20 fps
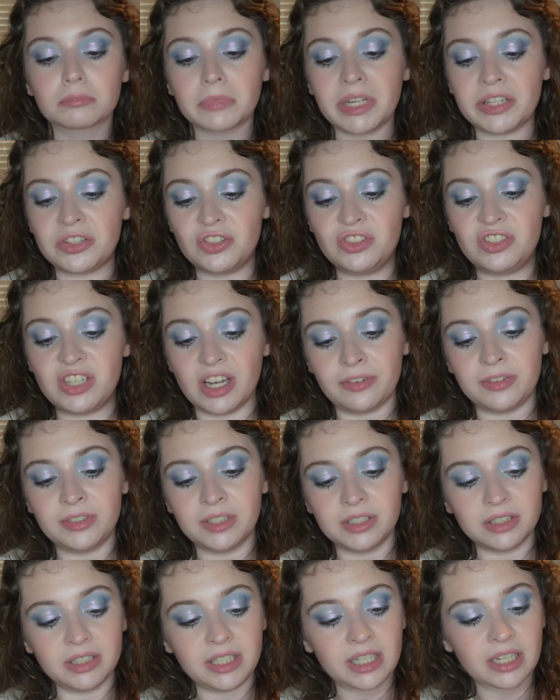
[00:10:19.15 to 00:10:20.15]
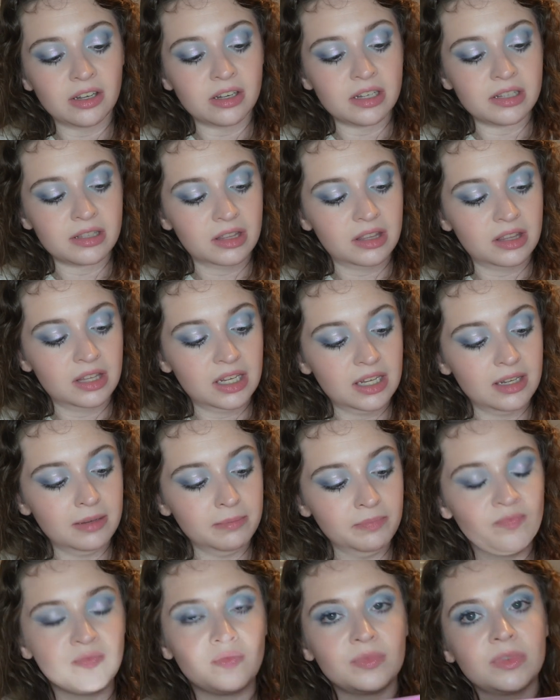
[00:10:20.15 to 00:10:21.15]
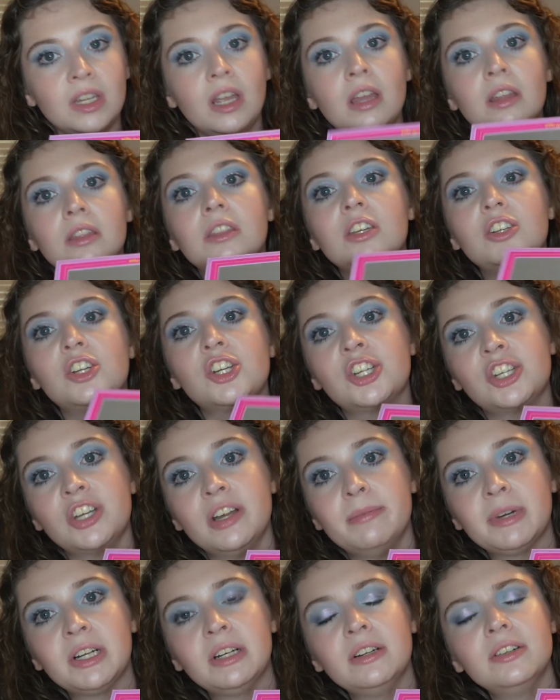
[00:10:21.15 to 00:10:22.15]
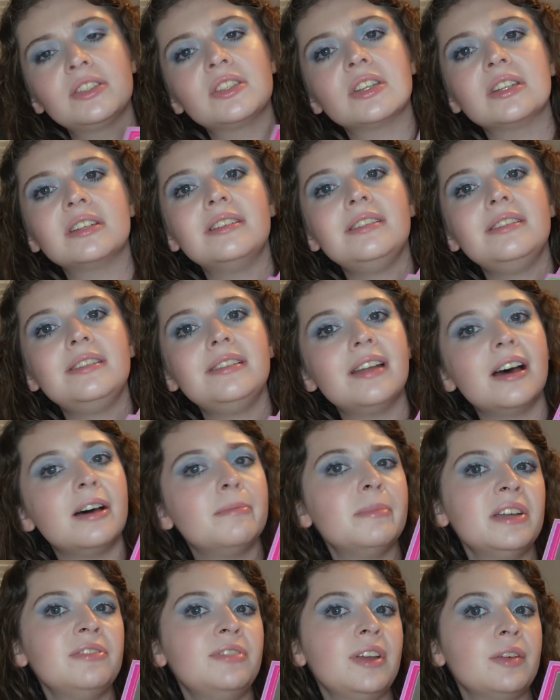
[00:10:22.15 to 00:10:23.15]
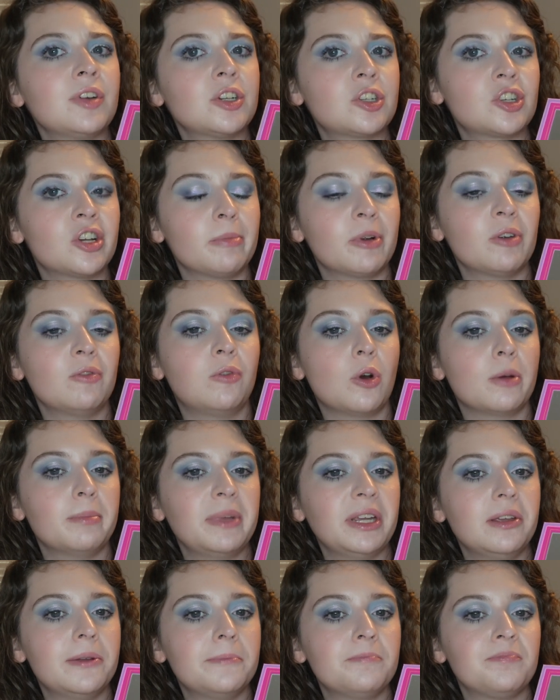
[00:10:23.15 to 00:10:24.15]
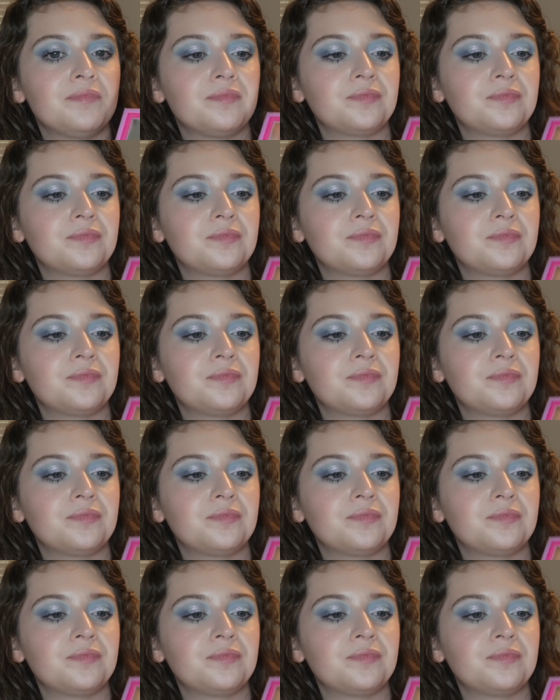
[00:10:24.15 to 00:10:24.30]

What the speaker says: It's definitely on theme. The shimmers, not my favorite shimmer formula.